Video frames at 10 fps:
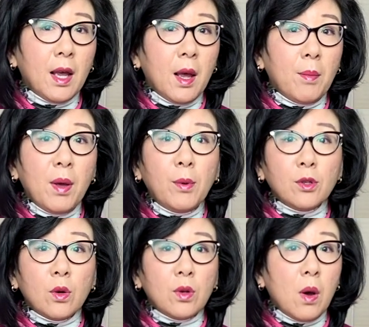People
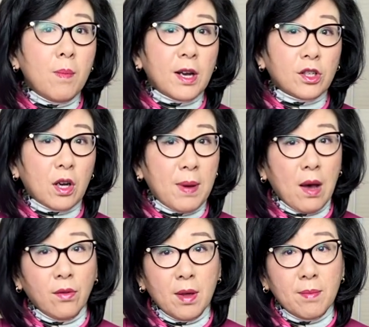don't know much
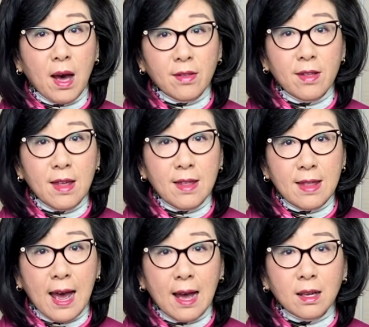about them other than
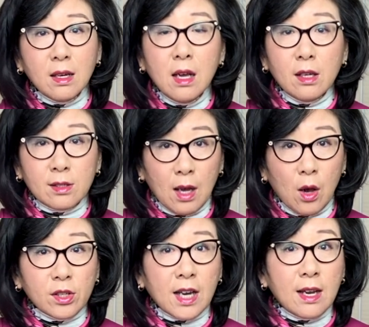that
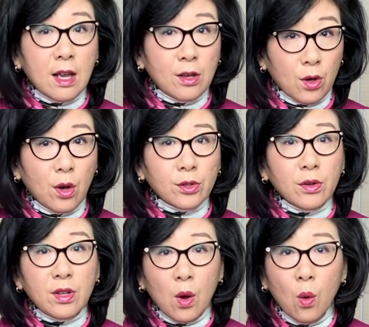Cao Shan is also
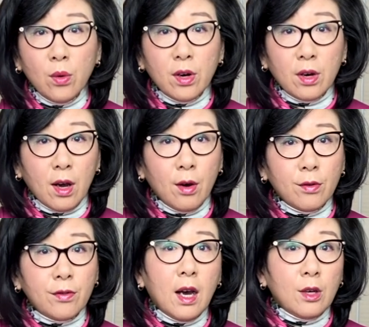the owner
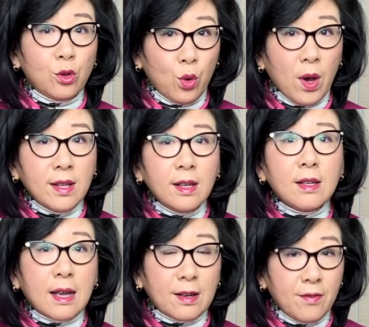of
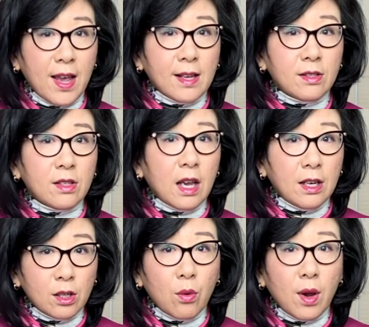Quanneng Advanced
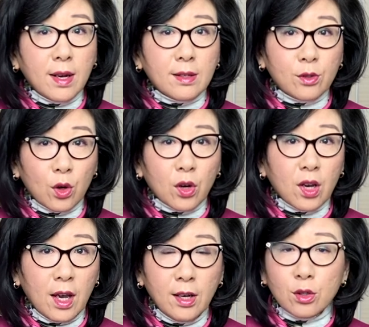Integrated
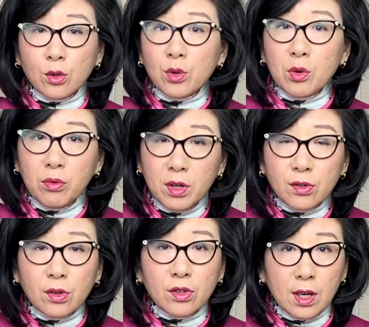Circuit Industry
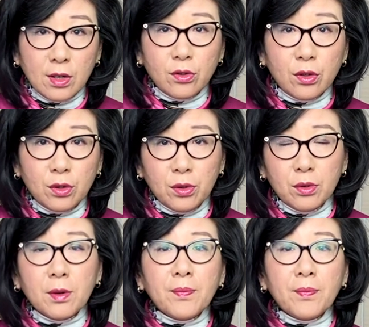Research Institute.